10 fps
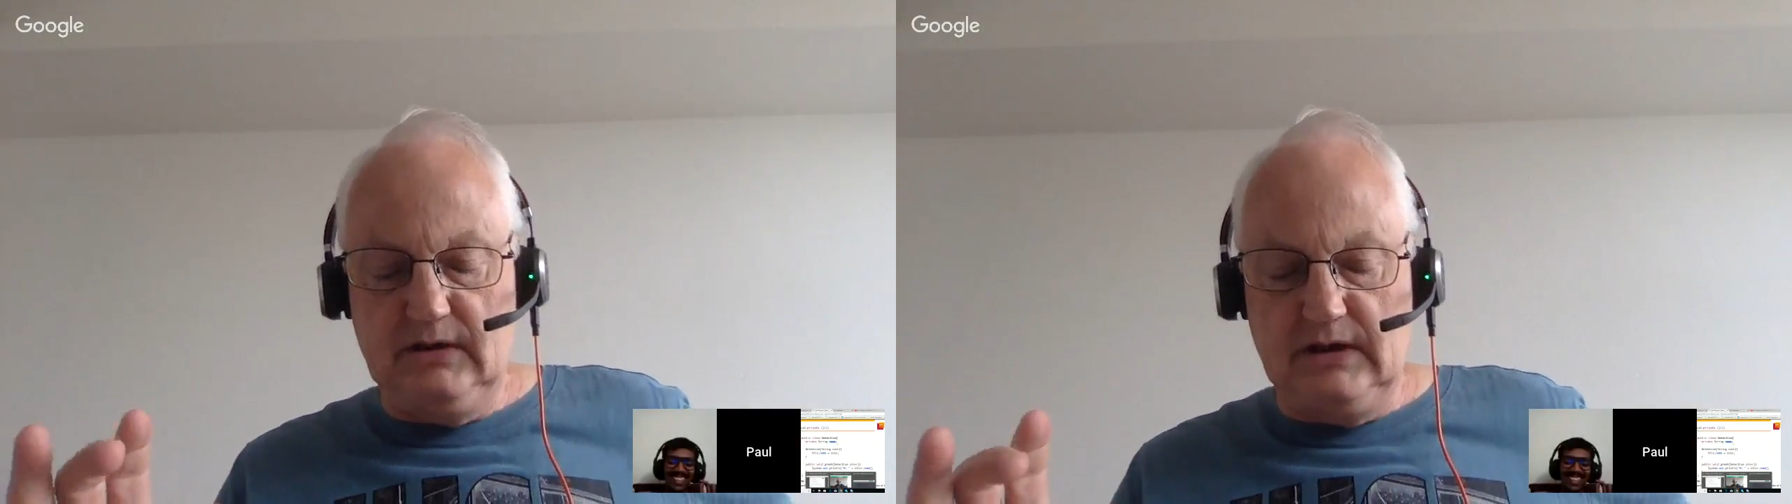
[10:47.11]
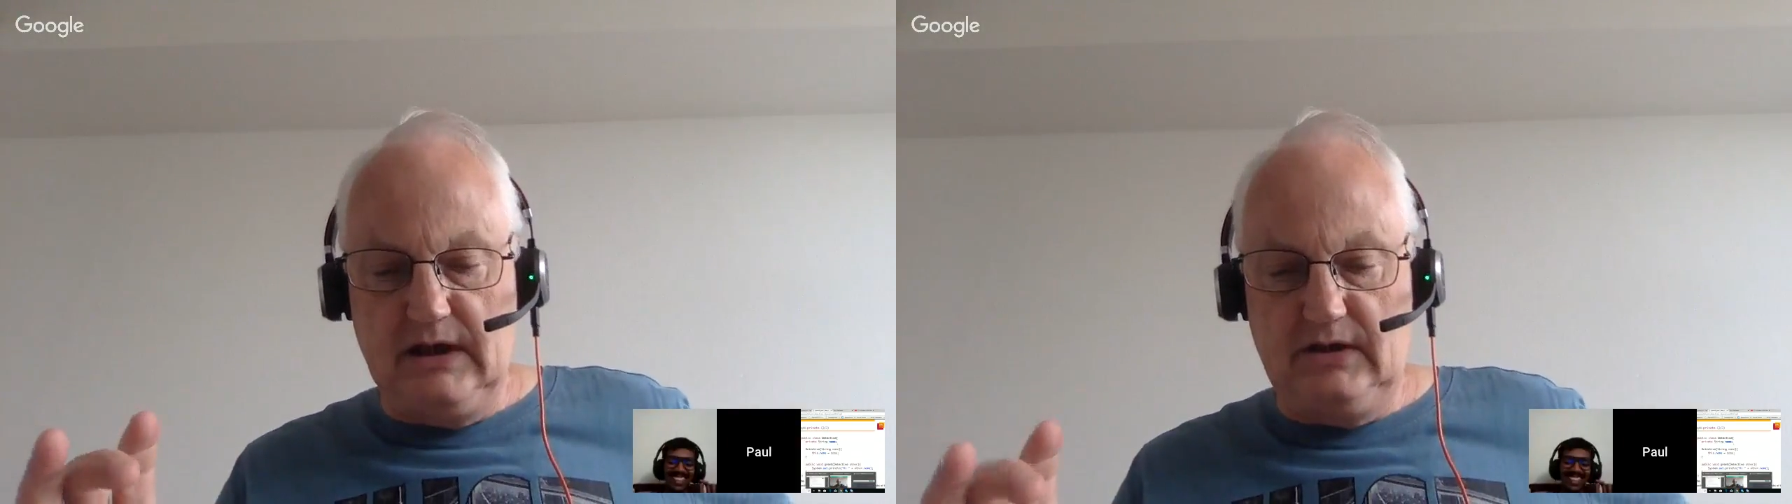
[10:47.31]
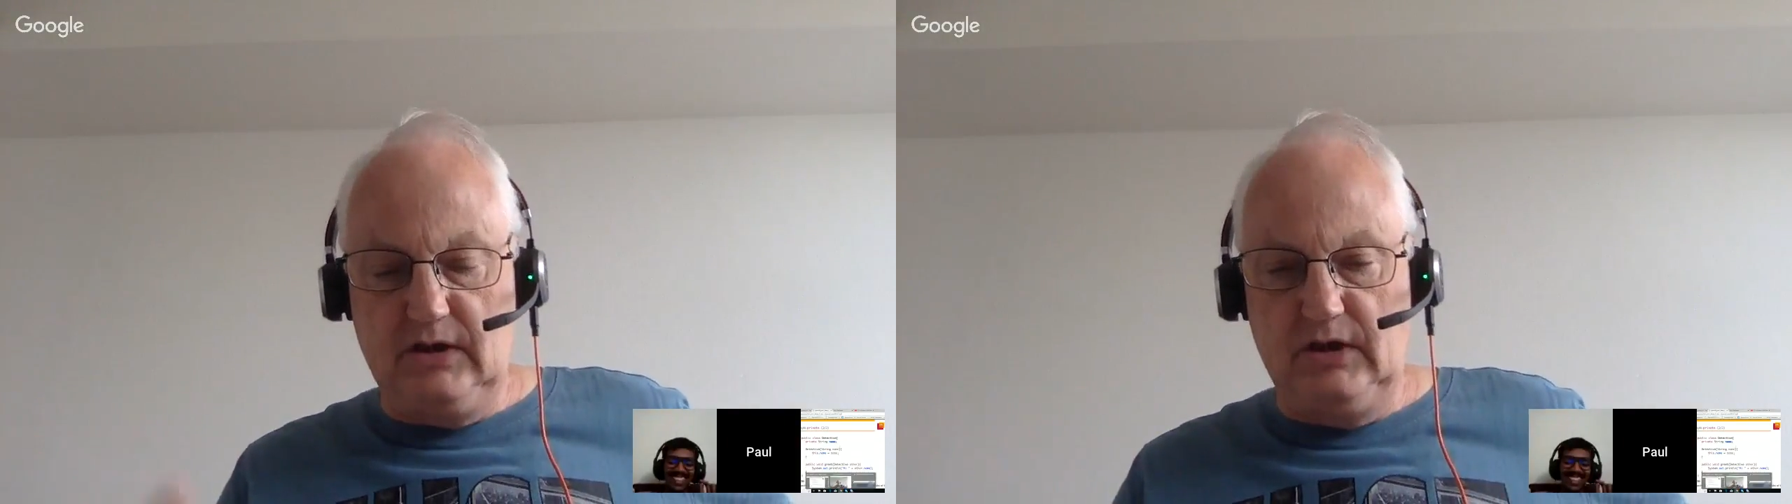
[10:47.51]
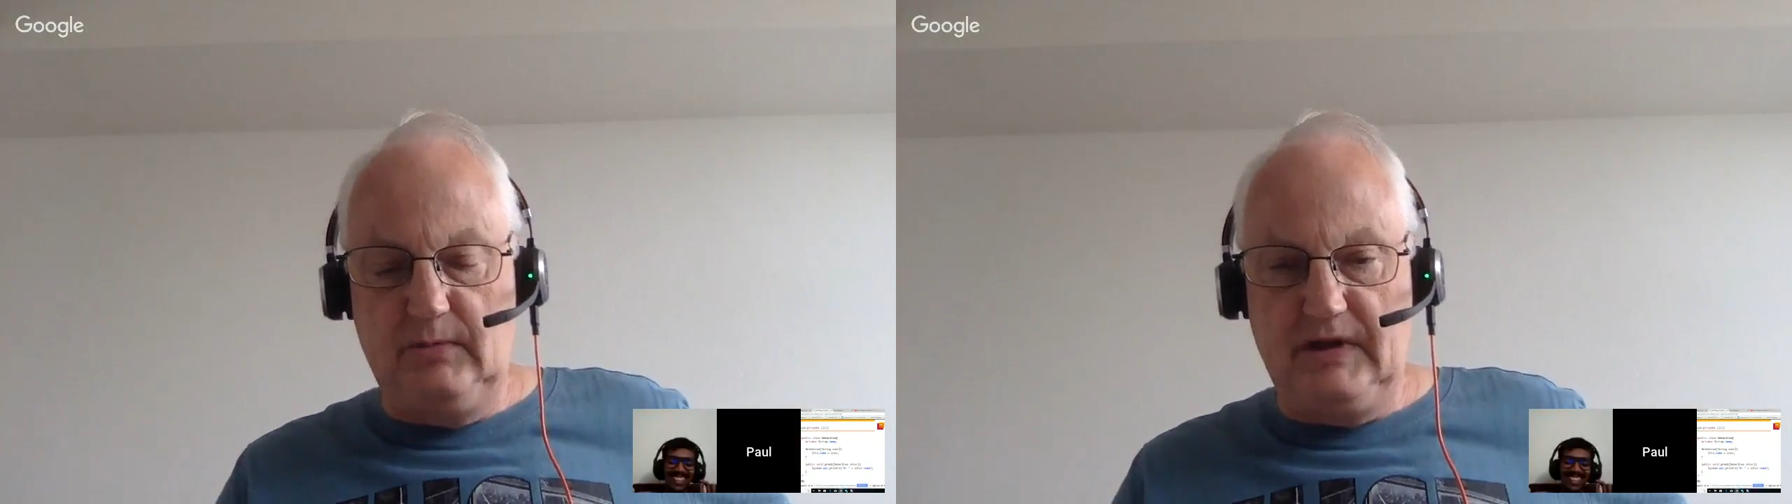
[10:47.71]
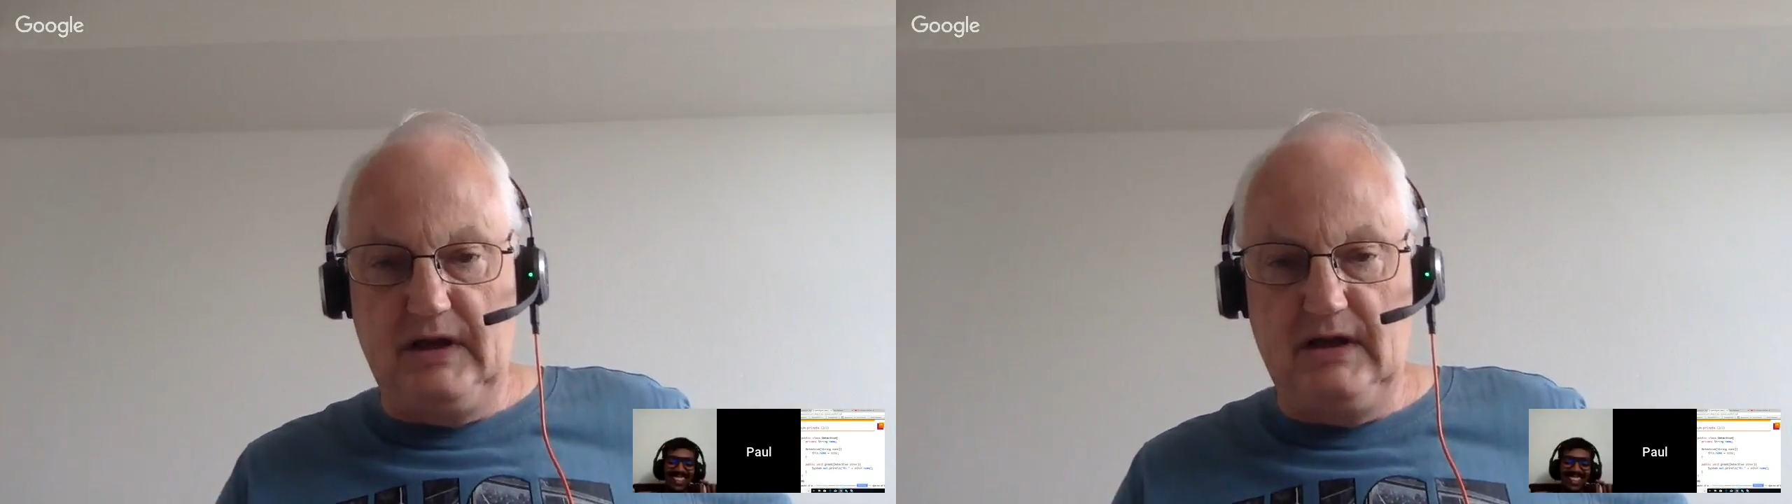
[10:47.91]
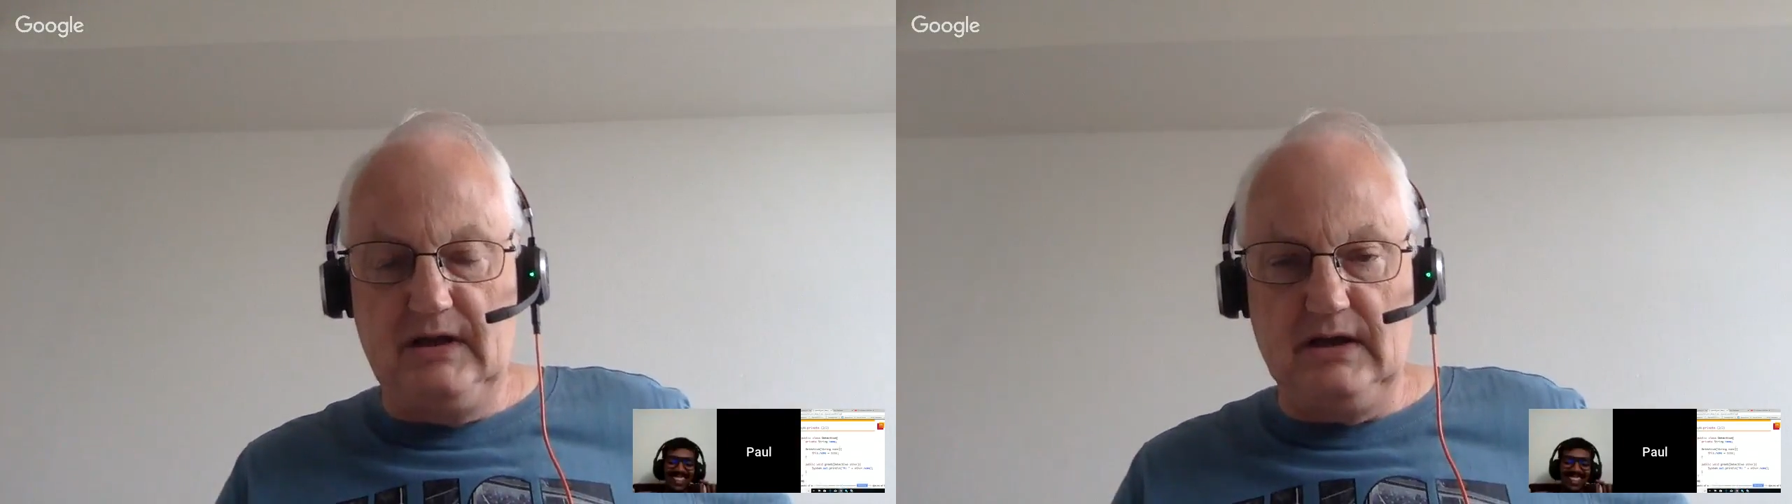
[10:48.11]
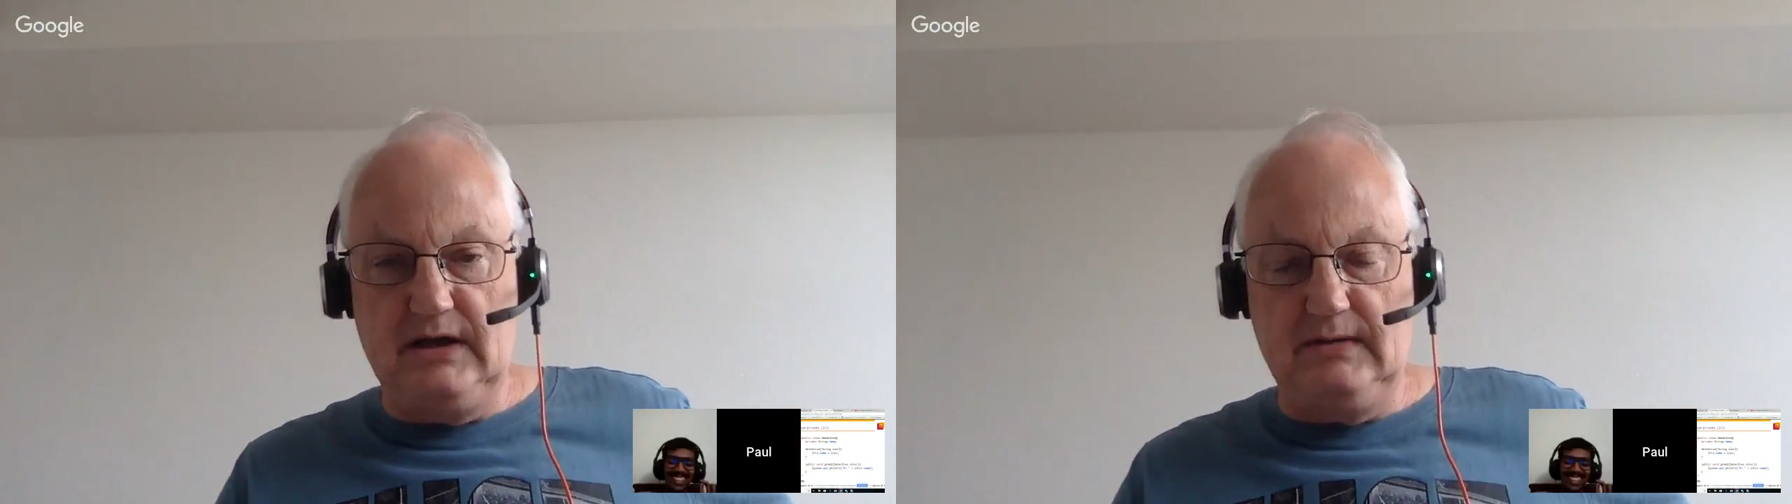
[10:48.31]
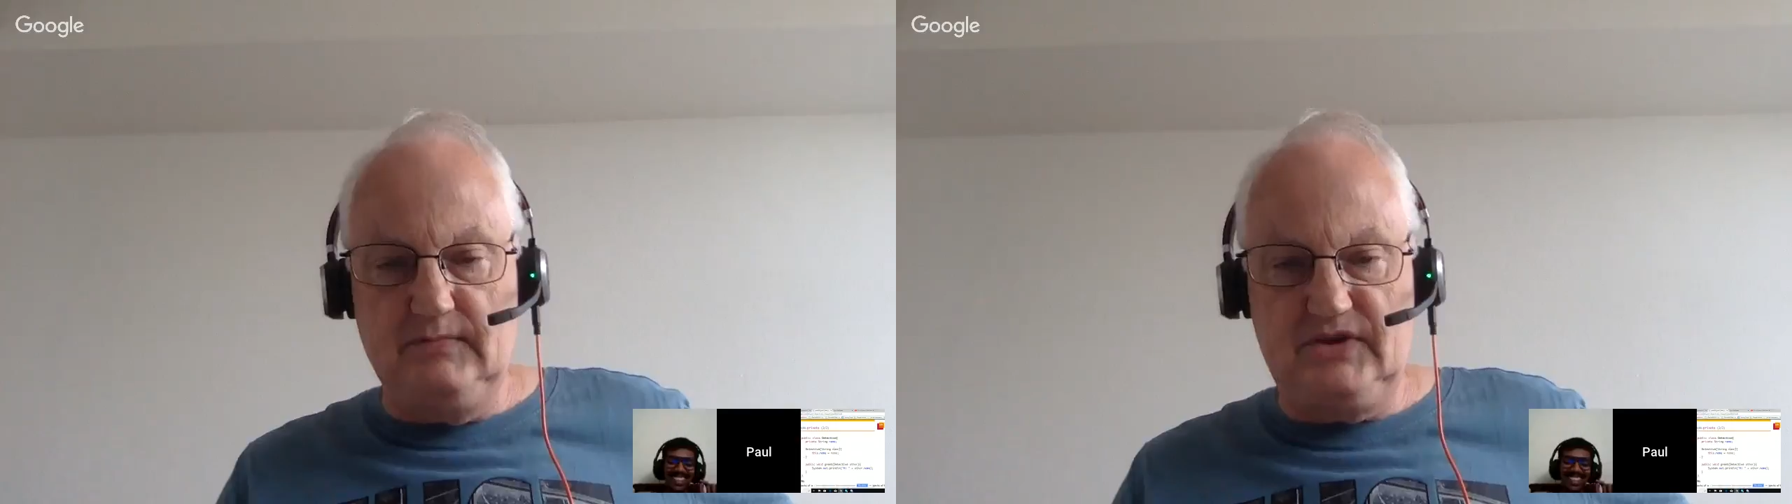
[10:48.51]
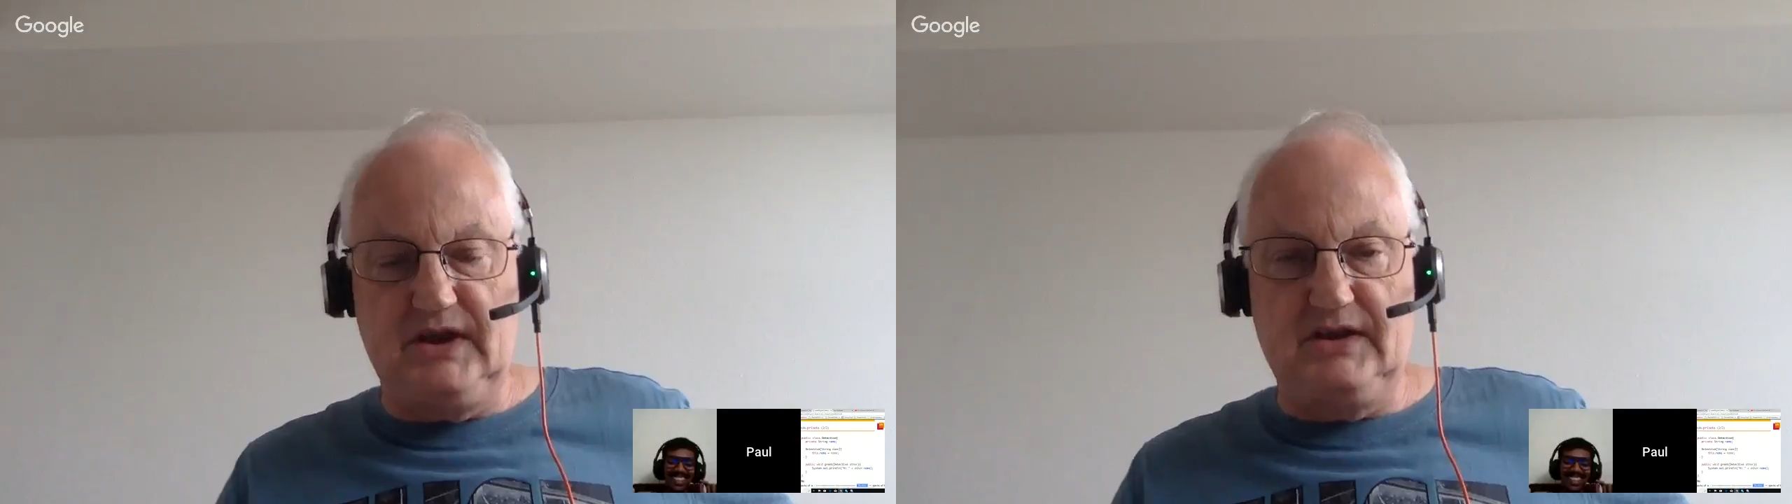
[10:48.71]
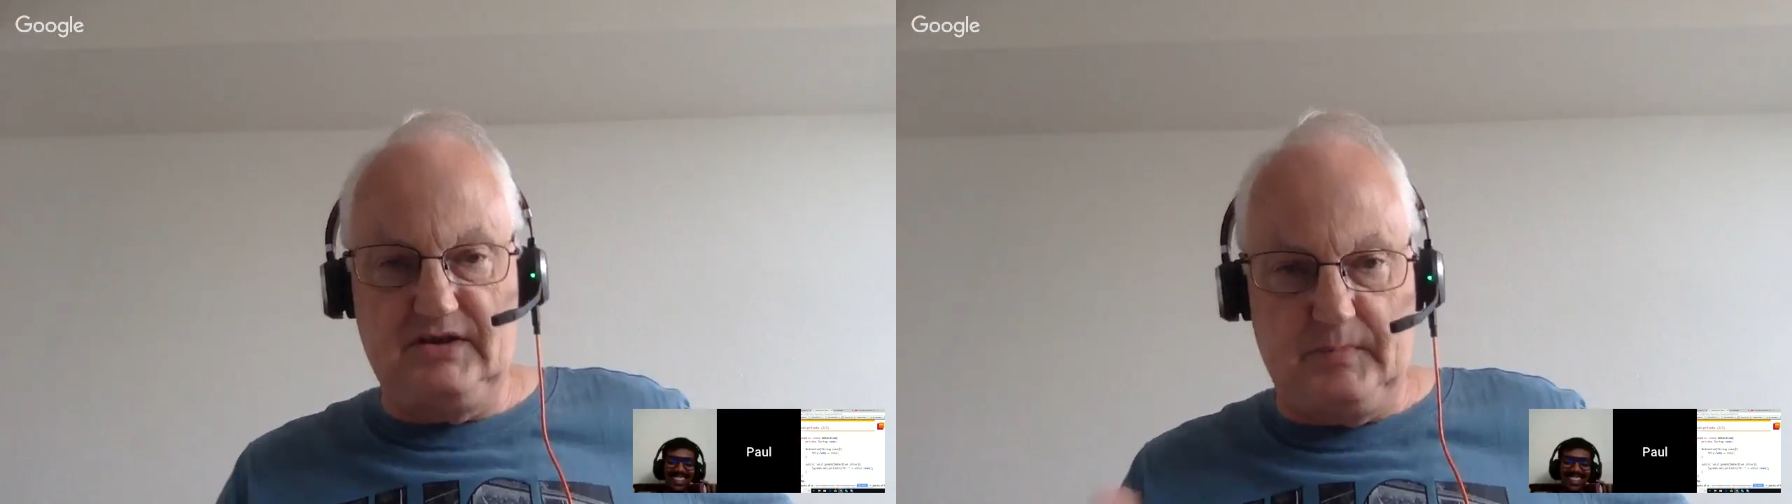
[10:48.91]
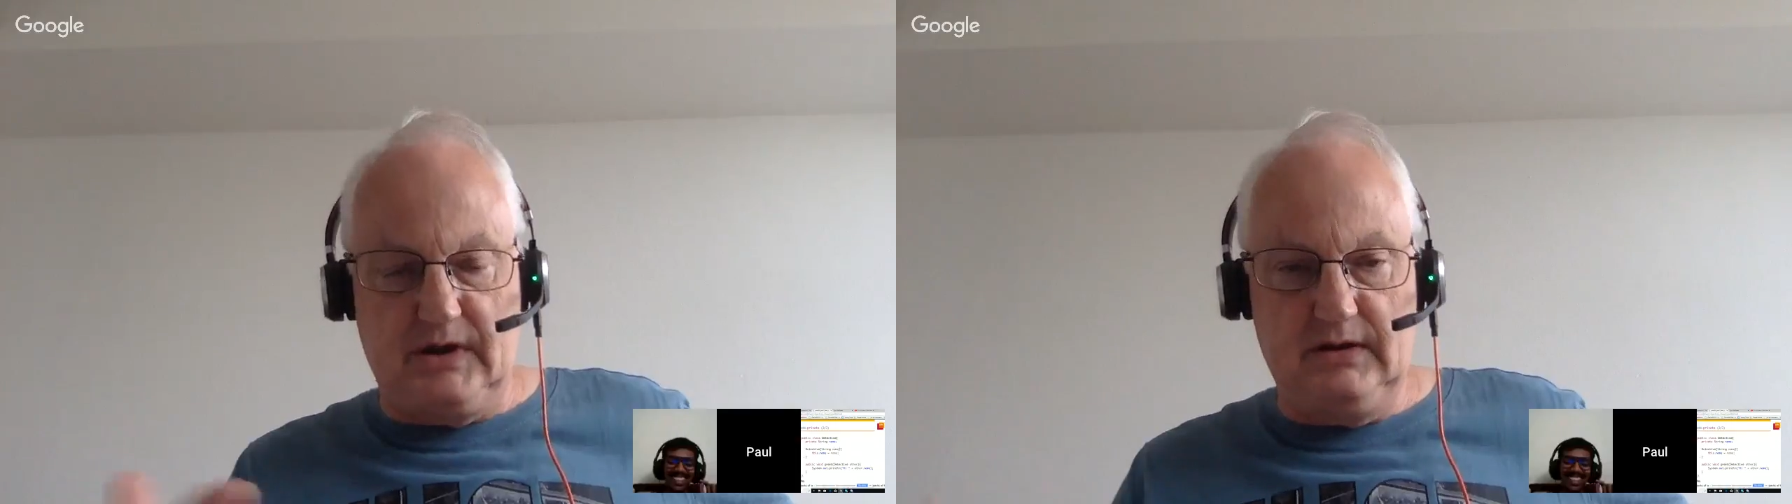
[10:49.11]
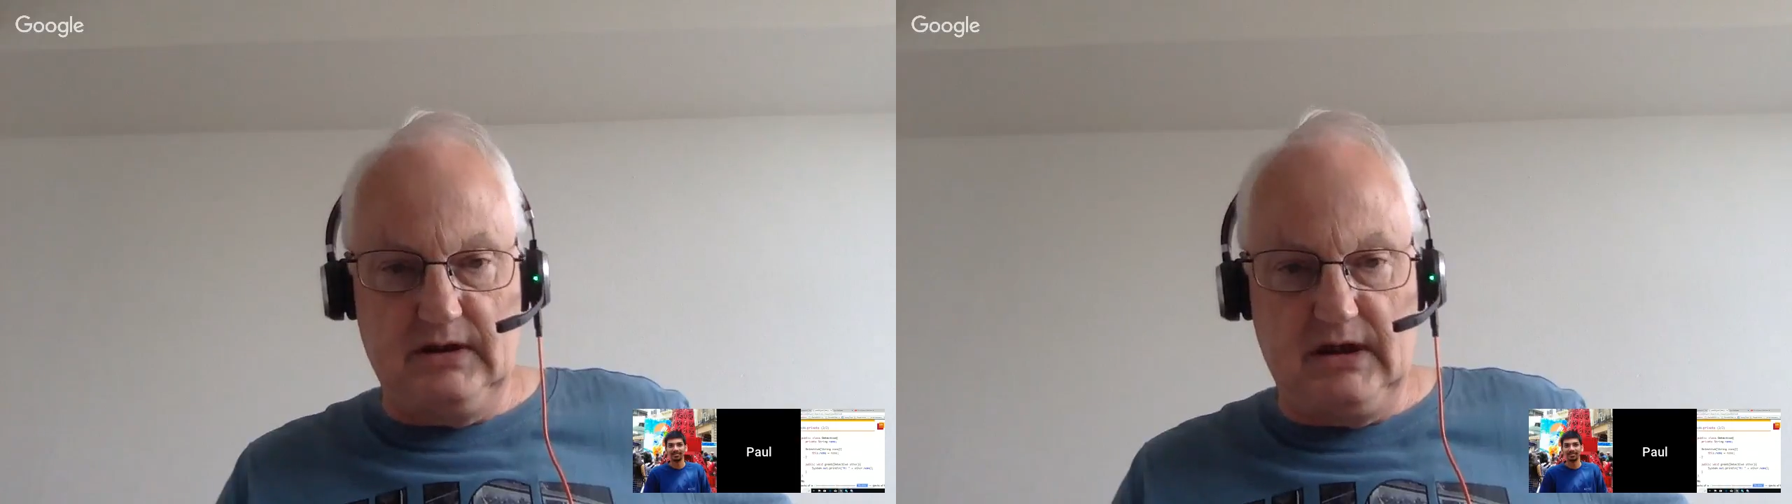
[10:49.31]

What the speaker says: it can only be changed by